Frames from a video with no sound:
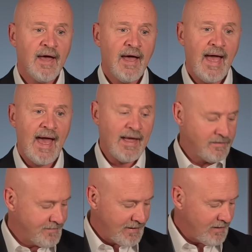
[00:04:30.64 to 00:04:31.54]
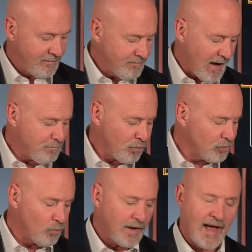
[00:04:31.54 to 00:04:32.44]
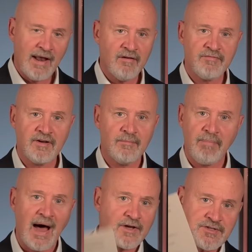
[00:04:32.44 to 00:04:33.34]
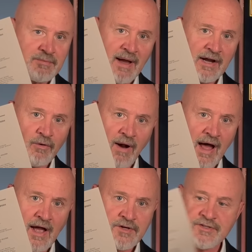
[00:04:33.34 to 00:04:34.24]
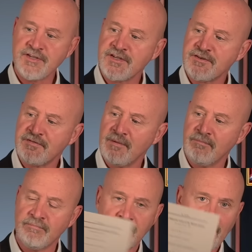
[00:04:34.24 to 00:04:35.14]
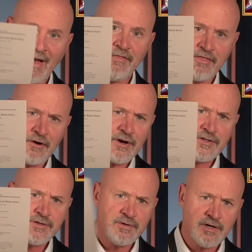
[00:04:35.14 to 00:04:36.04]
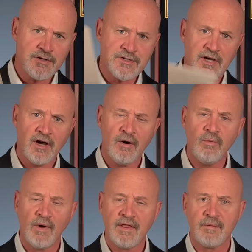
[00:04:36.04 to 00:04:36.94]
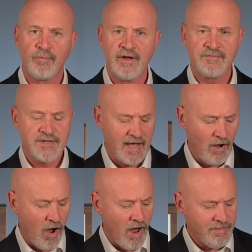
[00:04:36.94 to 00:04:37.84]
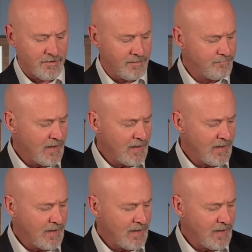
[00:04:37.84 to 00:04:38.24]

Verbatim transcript: And I pulled one out of a box in my garage. This is from about 32 years ago, one of the briefs I authored.